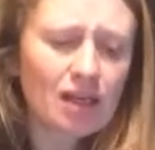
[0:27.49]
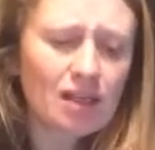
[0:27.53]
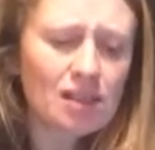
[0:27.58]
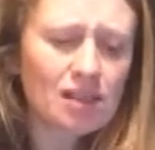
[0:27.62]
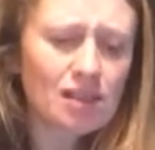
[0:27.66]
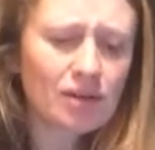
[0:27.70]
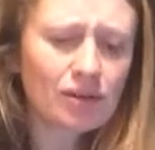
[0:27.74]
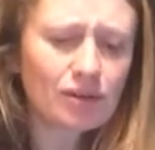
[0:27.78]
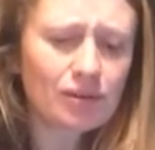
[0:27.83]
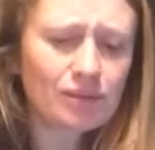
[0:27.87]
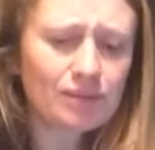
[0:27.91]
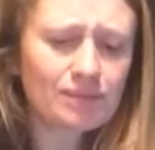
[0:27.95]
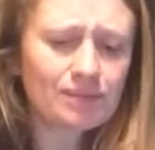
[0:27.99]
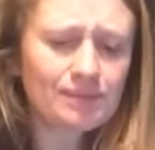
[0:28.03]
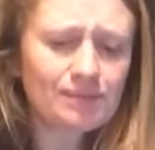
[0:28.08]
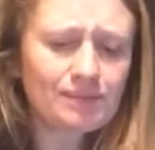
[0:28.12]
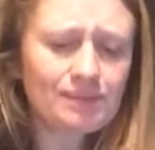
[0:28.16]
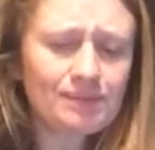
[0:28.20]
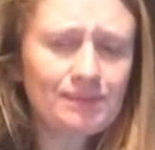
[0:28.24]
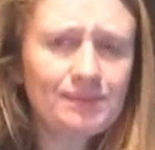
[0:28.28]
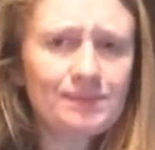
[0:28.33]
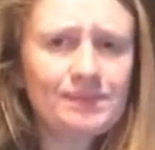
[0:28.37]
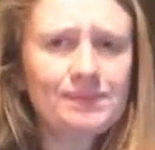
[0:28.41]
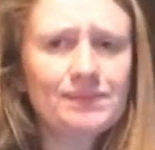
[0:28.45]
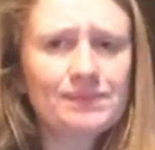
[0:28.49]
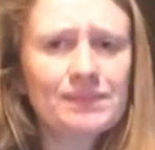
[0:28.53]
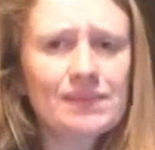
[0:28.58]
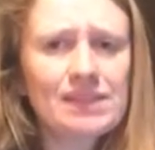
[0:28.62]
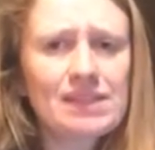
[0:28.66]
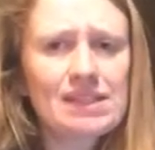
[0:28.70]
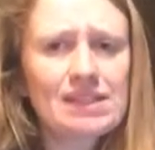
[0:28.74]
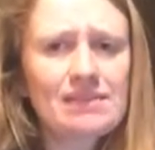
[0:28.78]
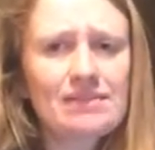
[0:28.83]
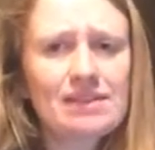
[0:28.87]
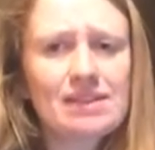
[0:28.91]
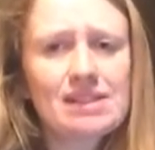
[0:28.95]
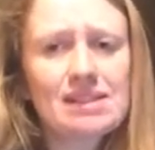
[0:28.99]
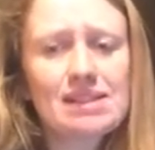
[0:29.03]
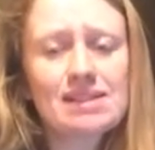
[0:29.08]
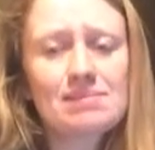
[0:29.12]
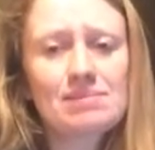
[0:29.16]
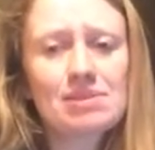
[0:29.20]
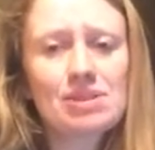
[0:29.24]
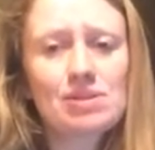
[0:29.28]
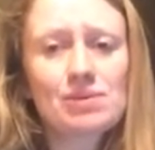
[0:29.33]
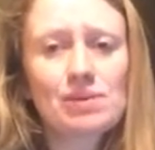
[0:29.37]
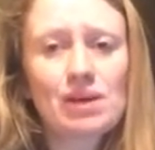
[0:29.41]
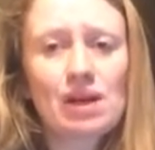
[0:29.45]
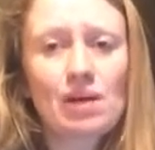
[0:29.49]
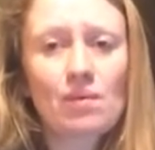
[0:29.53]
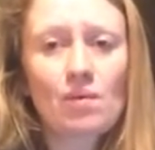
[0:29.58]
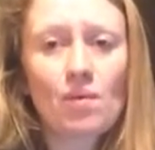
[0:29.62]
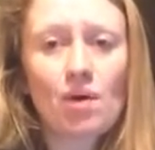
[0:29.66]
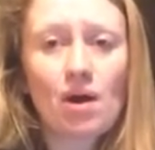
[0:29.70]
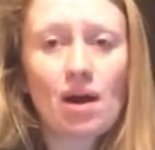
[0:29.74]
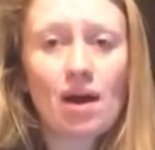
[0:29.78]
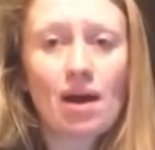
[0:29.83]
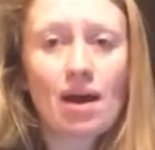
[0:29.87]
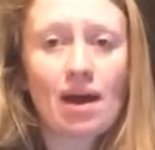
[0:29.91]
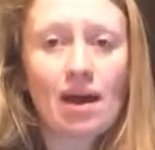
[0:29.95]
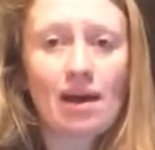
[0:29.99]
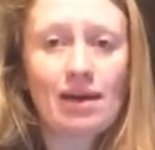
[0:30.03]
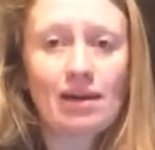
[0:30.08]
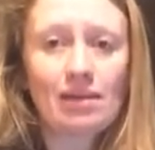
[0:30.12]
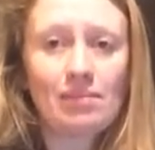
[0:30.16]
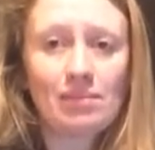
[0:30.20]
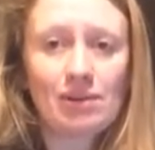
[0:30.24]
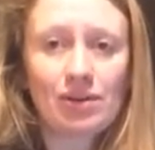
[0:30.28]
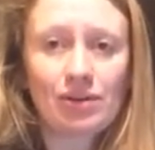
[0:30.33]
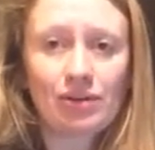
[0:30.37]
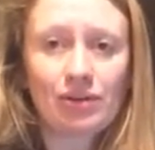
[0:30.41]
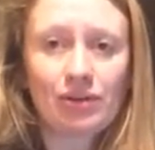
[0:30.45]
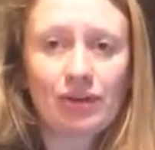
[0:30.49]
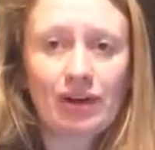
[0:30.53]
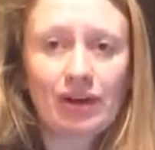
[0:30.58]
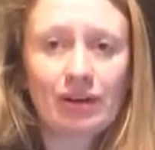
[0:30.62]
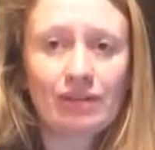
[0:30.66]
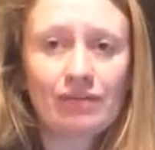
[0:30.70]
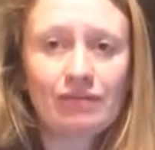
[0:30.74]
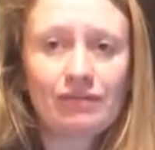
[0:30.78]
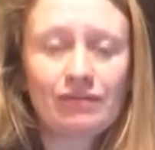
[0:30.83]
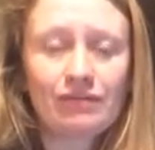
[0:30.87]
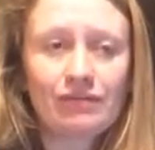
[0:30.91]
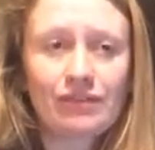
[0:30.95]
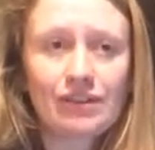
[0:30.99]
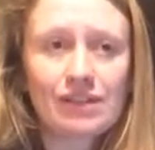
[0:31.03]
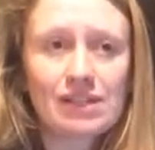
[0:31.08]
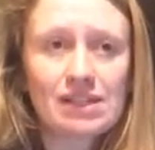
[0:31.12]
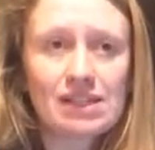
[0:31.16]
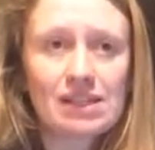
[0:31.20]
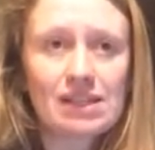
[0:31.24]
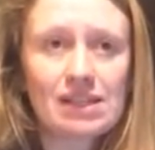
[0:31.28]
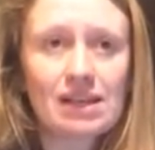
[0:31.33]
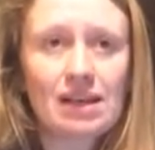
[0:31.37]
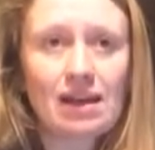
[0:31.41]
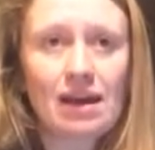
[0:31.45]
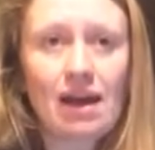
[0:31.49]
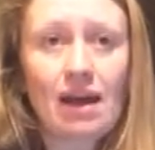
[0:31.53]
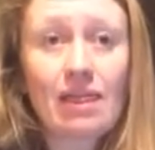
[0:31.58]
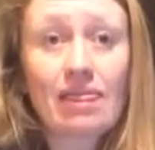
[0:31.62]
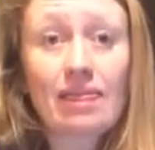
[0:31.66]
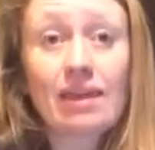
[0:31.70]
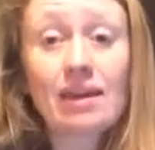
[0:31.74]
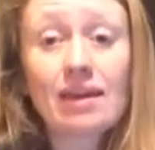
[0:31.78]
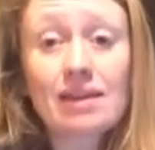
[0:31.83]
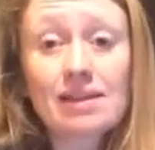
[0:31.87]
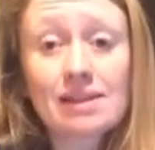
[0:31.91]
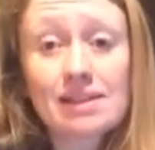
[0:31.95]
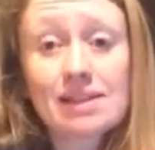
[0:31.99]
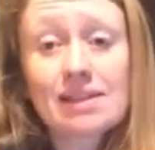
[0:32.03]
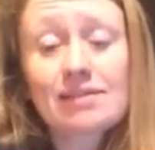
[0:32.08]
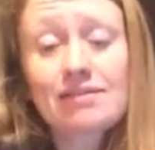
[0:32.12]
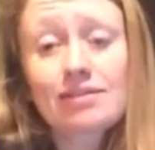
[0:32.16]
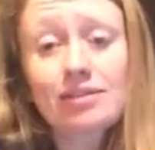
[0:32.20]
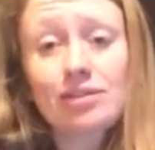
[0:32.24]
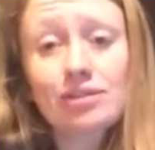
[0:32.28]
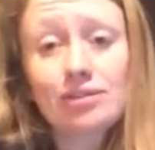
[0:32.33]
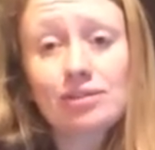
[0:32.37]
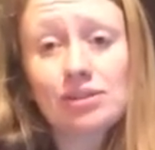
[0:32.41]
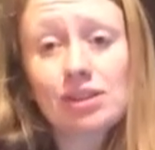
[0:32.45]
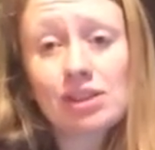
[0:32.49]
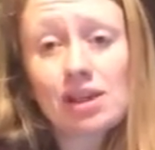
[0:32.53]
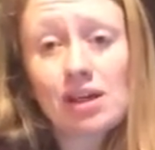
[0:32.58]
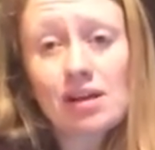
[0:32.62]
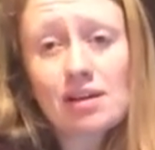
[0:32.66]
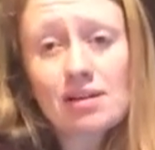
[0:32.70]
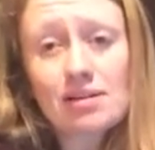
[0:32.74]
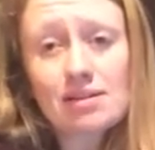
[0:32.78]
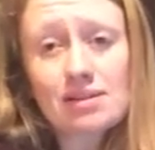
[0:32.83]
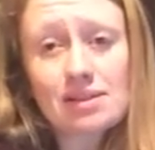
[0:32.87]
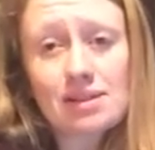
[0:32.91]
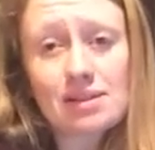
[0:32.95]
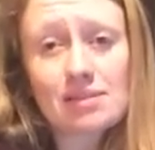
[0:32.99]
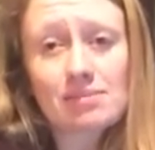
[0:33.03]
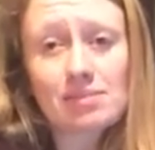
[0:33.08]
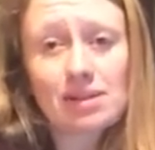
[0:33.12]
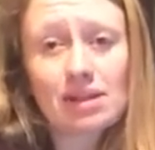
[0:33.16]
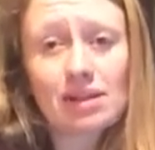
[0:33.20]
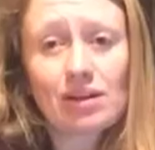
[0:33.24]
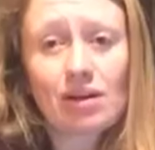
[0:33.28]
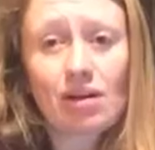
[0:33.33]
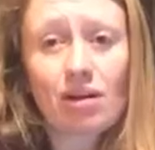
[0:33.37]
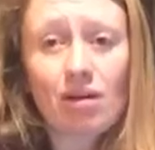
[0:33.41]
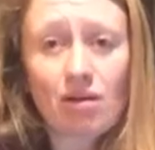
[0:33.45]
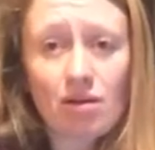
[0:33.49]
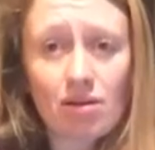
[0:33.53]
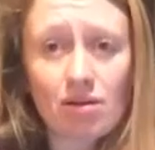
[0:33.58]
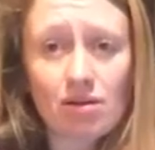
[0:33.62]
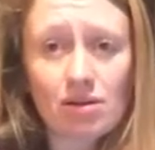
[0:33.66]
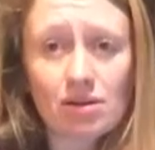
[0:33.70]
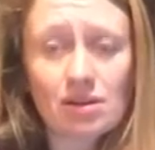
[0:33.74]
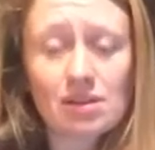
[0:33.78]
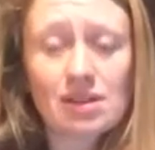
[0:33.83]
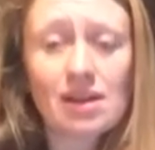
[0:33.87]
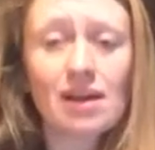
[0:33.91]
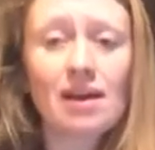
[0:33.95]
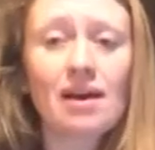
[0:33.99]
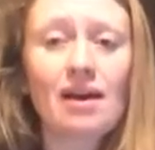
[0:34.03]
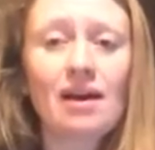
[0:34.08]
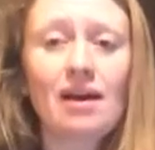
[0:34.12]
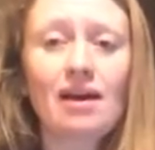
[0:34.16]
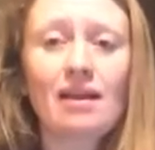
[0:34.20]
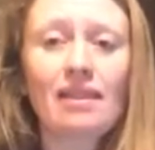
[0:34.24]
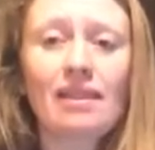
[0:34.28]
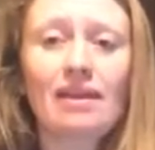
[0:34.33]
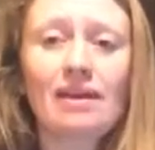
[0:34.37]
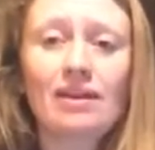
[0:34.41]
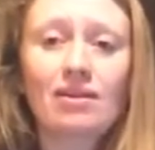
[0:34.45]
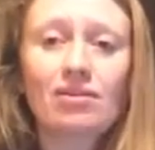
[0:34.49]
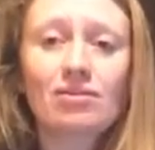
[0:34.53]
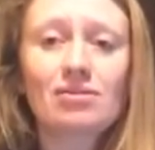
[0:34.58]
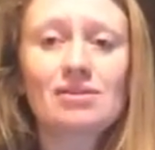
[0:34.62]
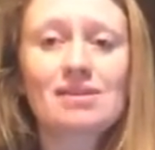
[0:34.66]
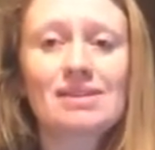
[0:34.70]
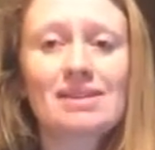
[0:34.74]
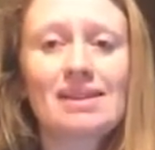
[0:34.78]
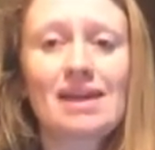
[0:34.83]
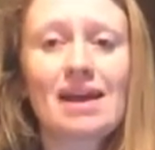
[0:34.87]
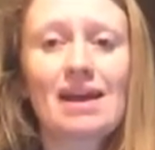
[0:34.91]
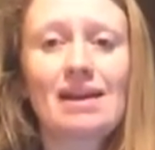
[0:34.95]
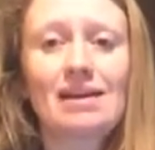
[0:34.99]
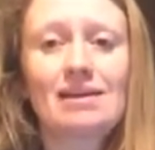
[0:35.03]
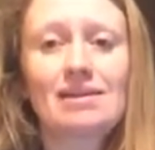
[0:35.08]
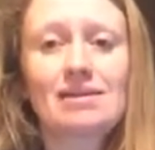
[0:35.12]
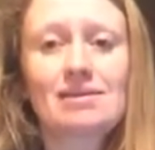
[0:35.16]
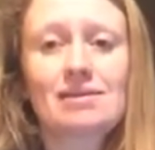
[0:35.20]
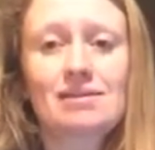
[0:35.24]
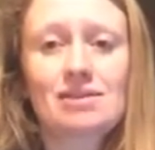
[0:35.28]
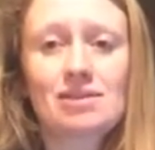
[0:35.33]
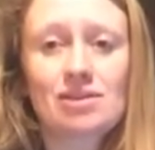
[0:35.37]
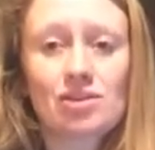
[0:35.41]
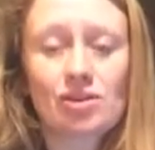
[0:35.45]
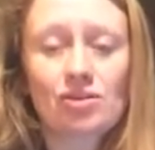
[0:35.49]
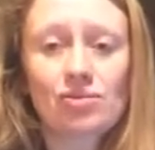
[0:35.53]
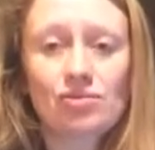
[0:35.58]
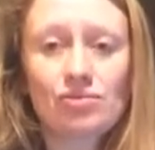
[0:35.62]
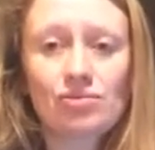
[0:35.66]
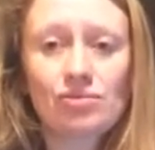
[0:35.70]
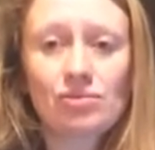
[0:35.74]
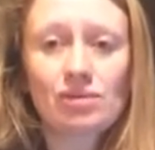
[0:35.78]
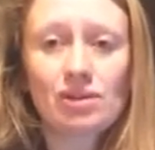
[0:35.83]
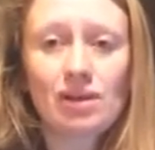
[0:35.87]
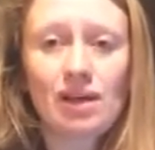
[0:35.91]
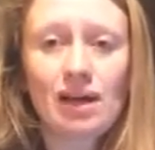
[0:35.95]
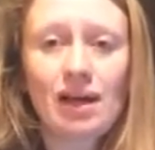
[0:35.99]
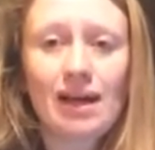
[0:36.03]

So, the differences between YA and middle grade. Firstly, I think it's difficult to answer because they're not set in stone.